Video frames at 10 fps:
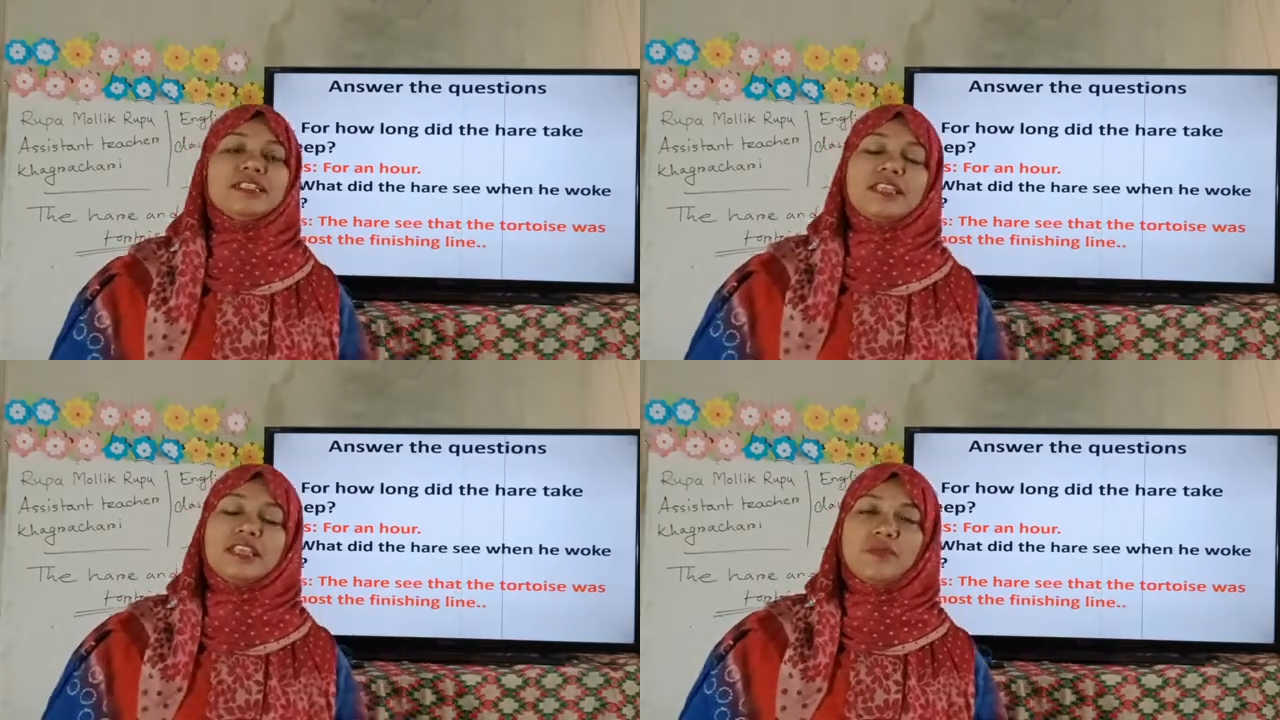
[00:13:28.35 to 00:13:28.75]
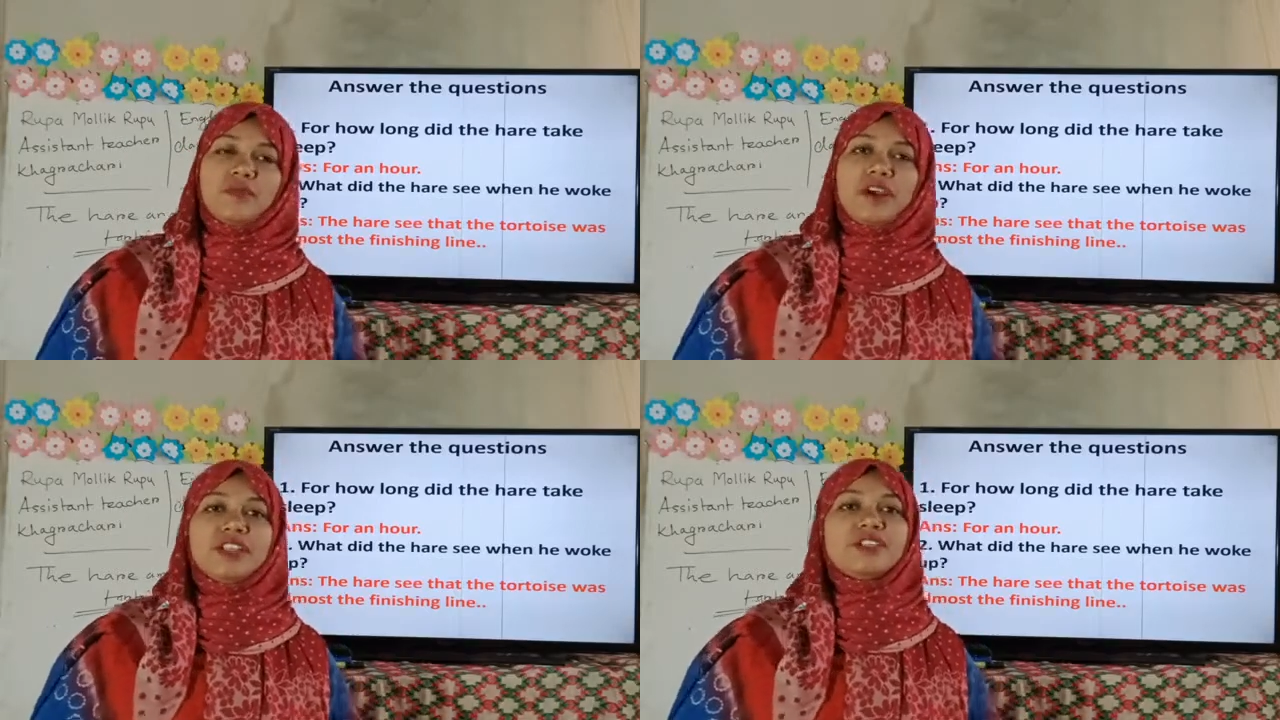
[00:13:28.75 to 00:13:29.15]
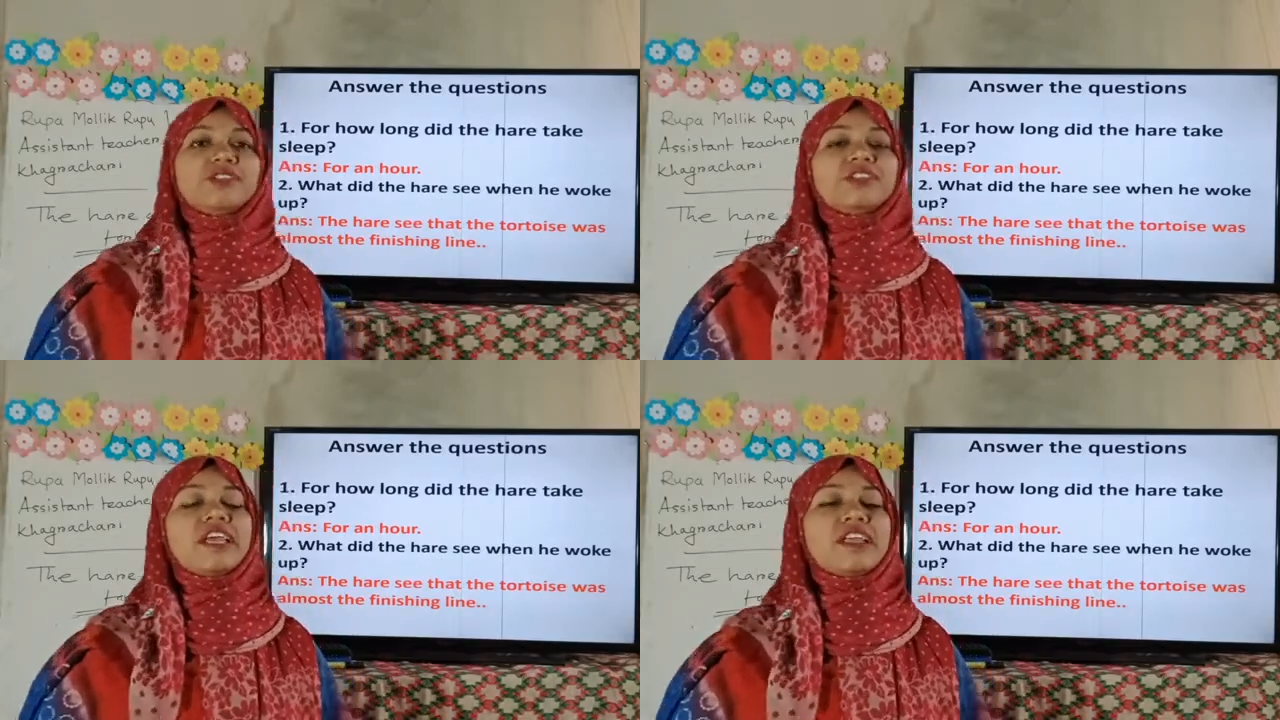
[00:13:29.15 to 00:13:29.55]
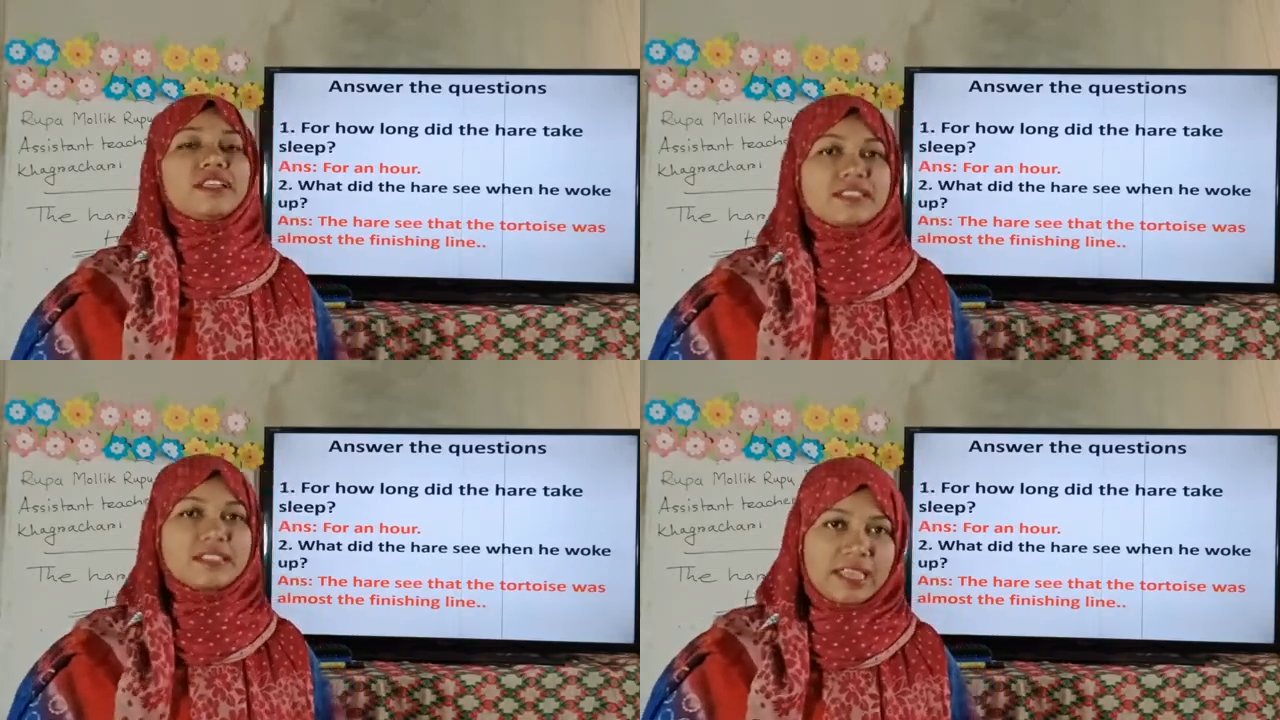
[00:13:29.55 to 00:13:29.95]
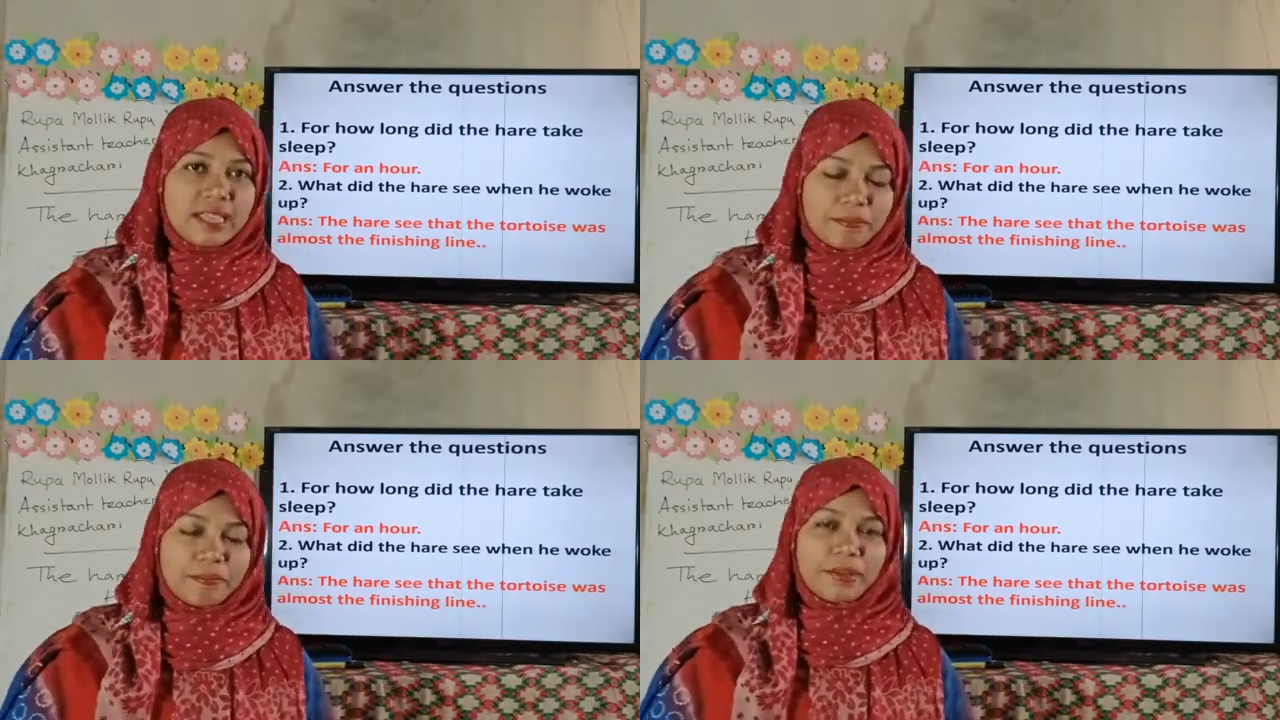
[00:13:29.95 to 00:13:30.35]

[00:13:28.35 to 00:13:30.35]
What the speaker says: he want to take a sleep.